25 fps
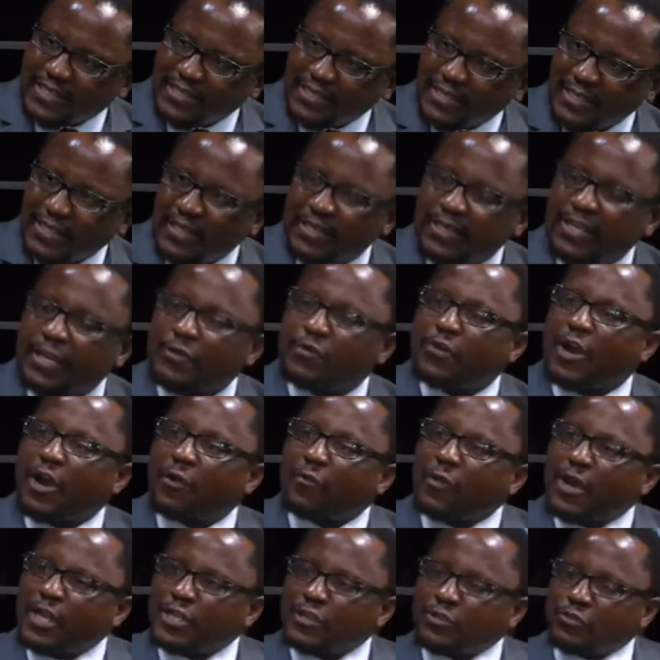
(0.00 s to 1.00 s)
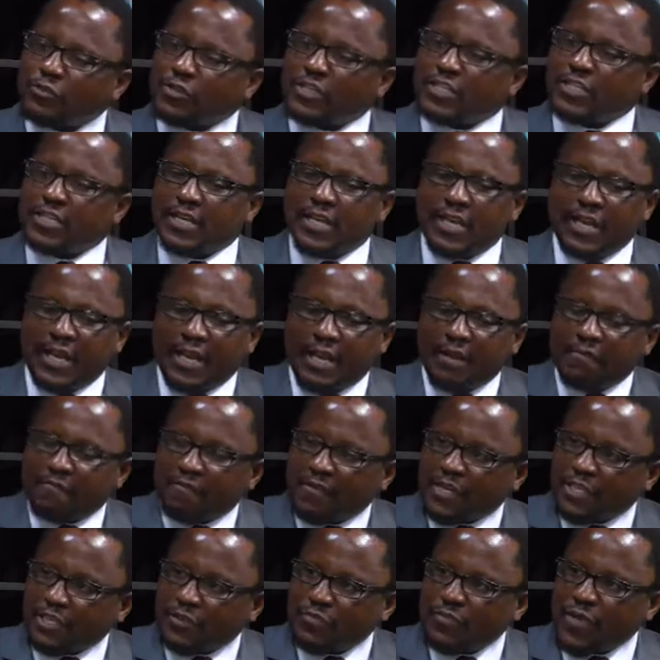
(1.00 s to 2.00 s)
then we are going to see
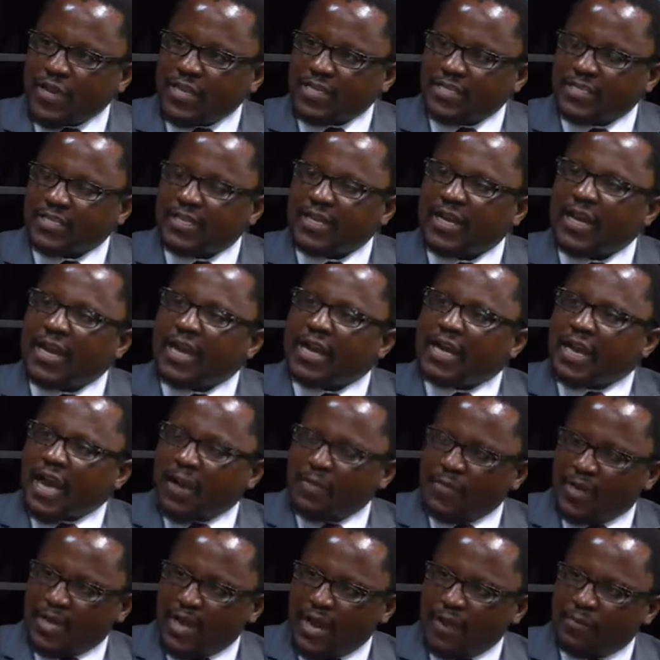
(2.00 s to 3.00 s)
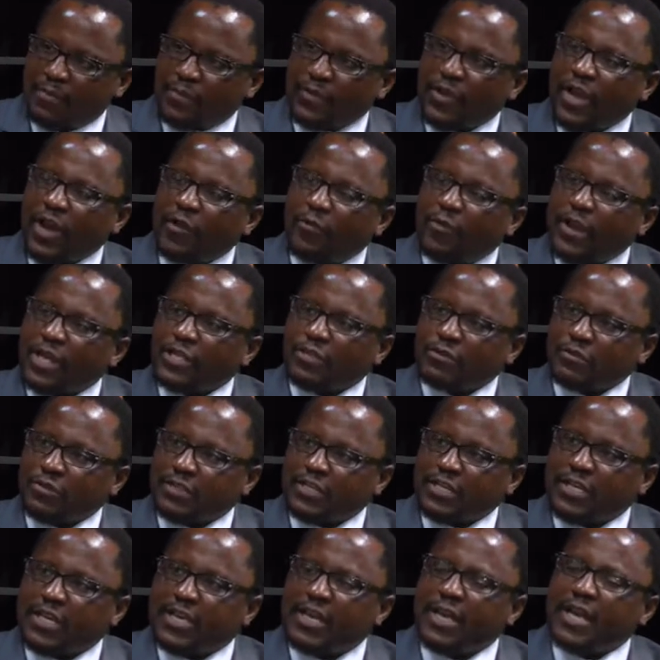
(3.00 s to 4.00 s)
investment coming up. We are going to
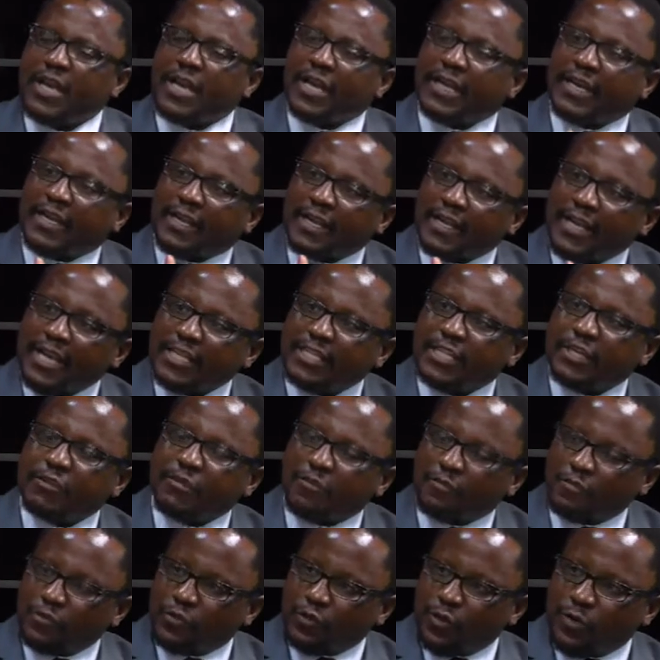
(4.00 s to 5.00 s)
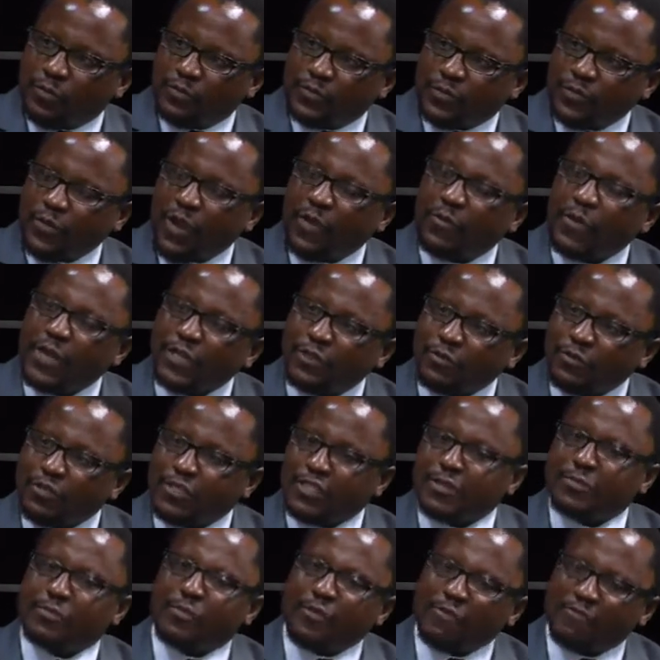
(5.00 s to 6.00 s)
see creation of jobs. We are going to see
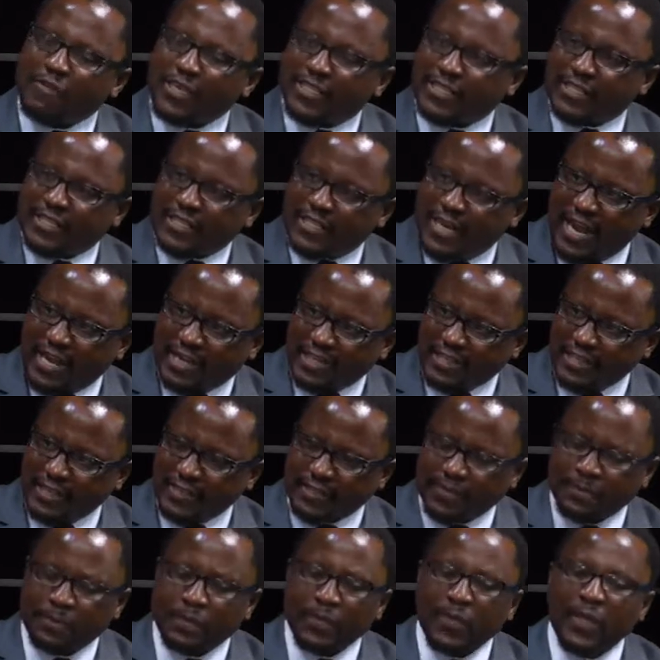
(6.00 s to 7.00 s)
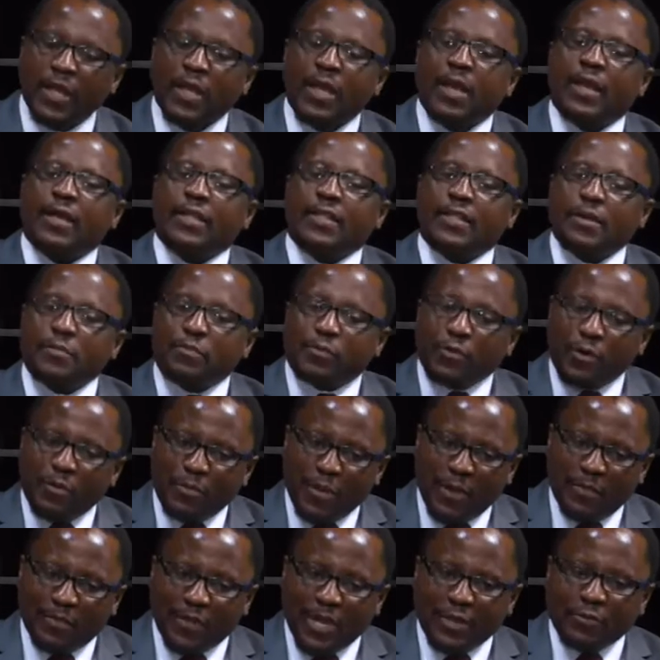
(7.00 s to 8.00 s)
poverty reductions. The problem
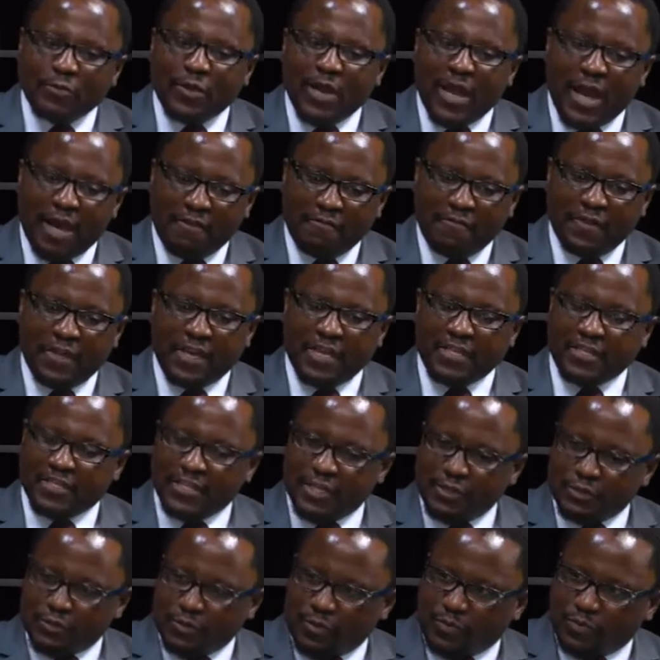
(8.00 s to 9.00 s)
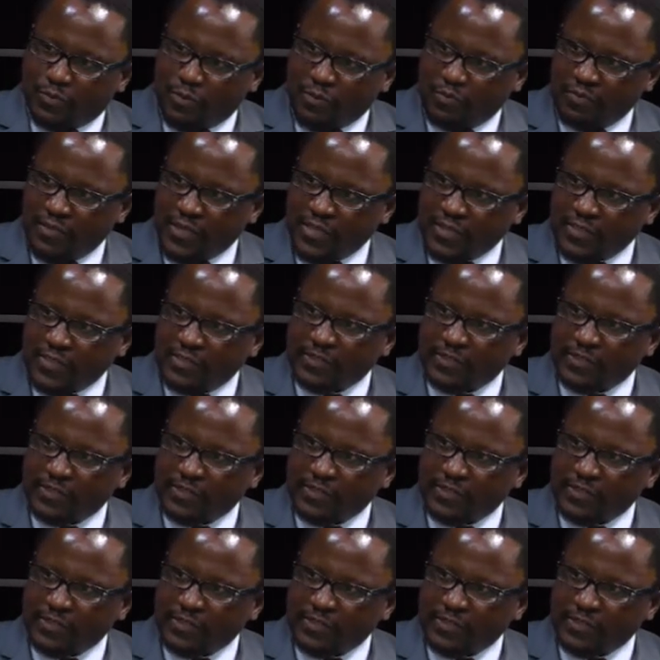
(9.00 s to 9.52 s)
that we are having in Central Province